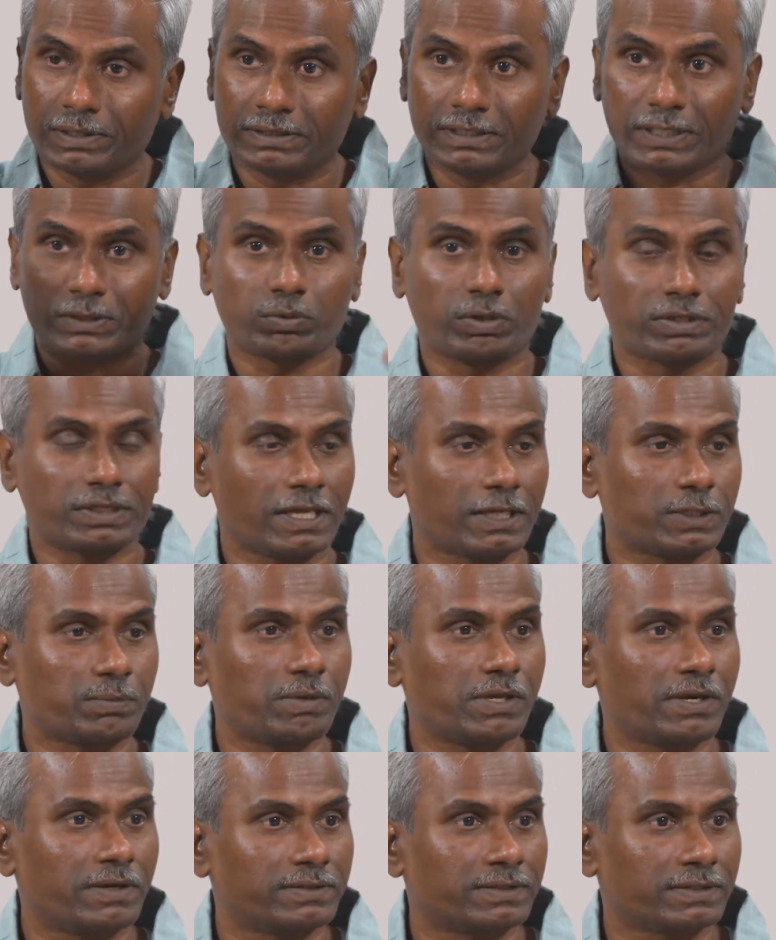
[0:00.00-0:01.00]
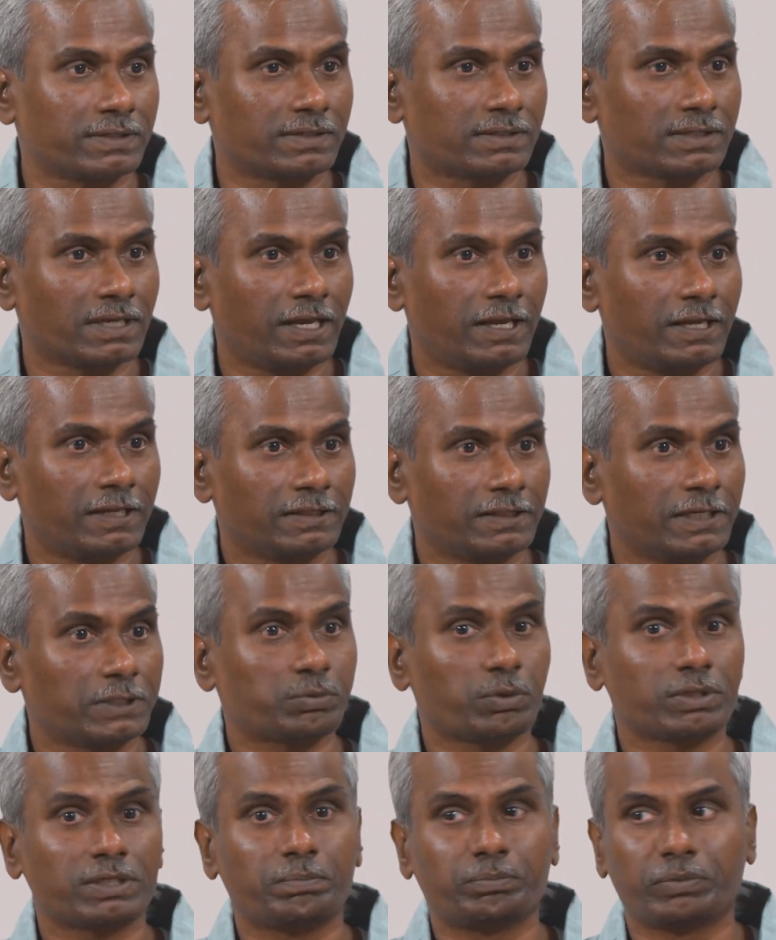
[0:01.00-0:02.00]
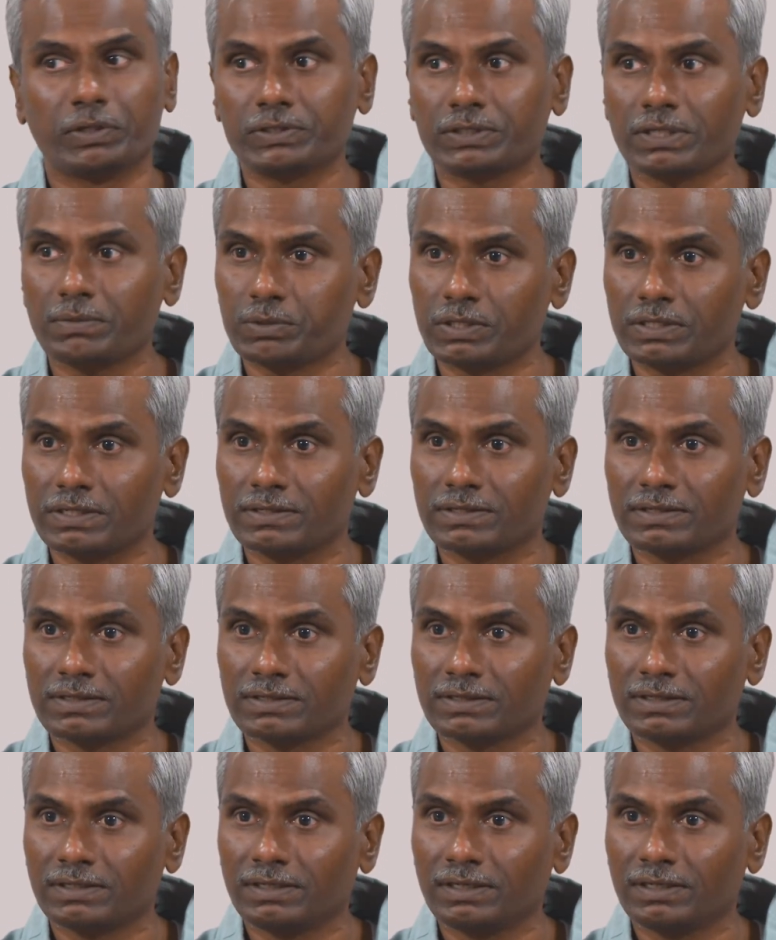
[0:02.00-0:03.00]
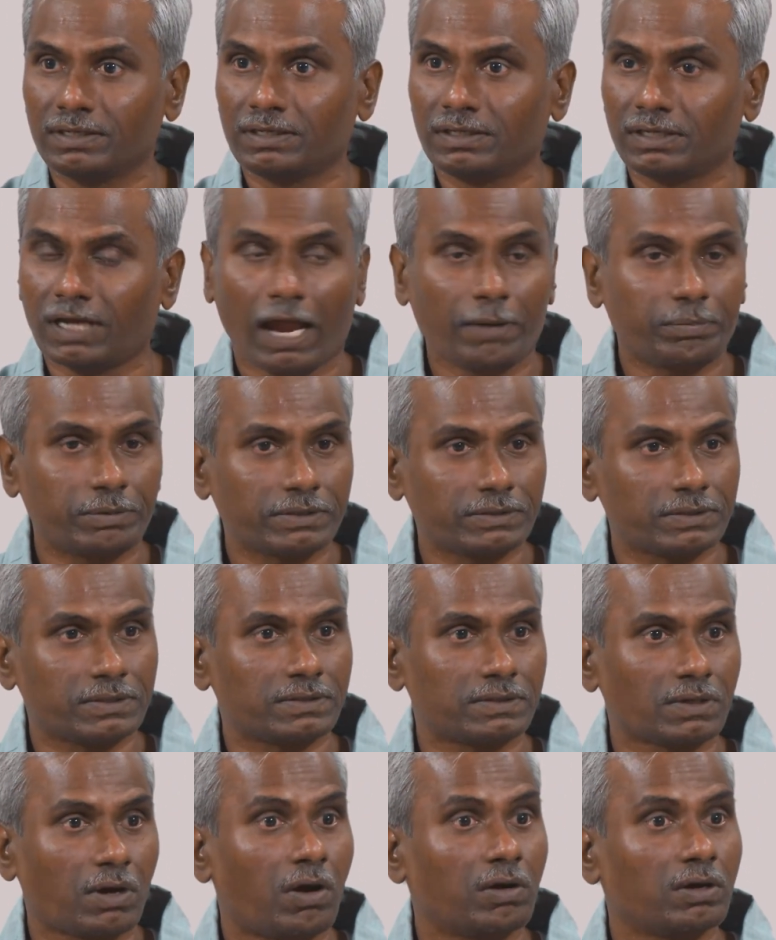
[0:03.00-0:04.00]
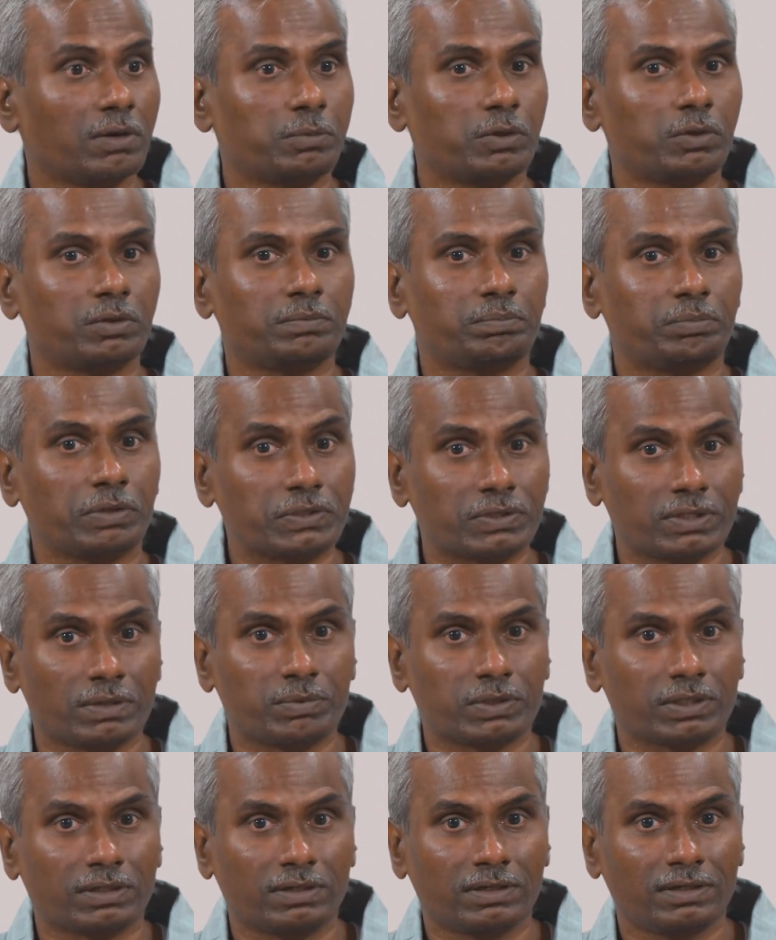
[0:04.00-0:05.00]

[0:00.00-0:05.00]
That is what the experience is, that is what the perception is. Haptics is all about perception.